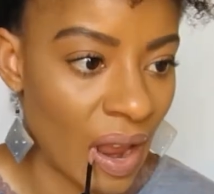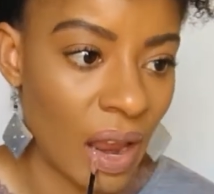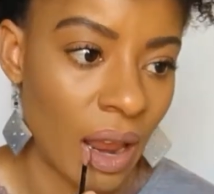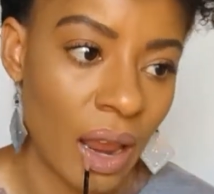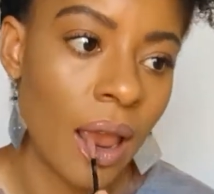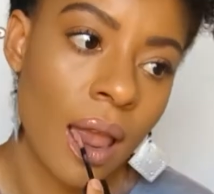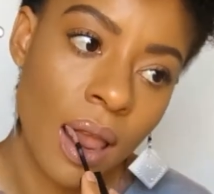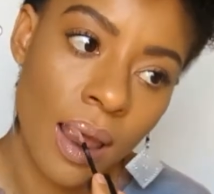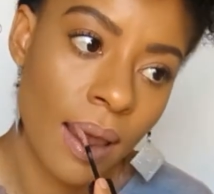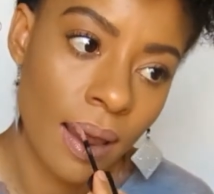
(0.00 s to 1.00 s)
that is a
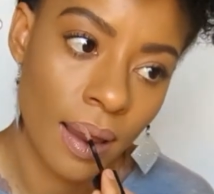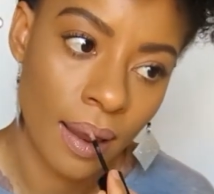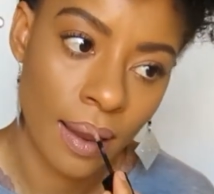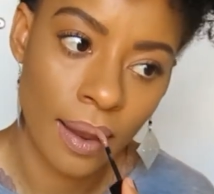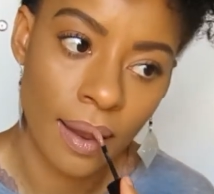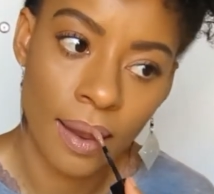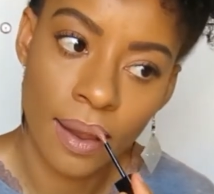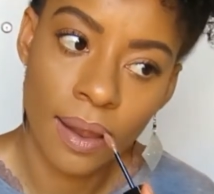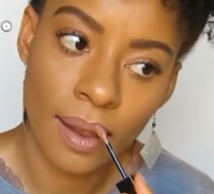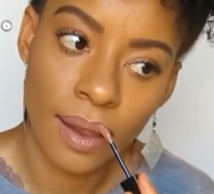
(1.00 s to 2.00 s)
gloss, that is a
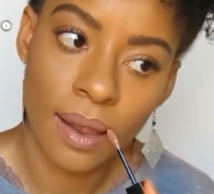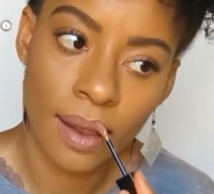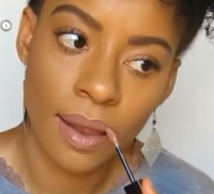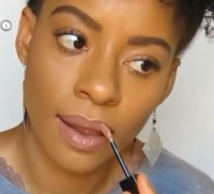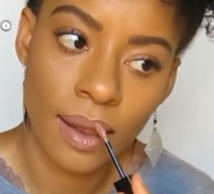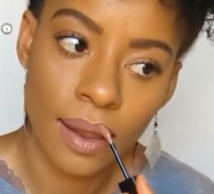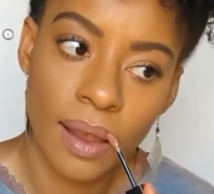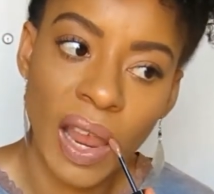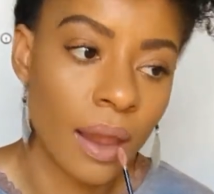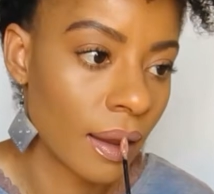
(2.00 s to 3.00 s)
lipstick
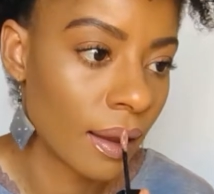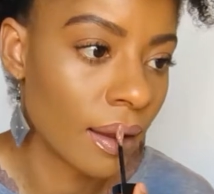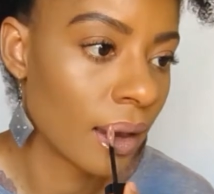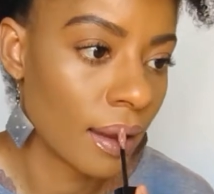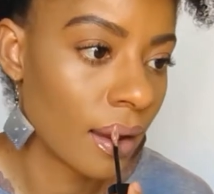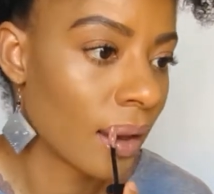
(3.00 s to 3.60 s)
this is the one.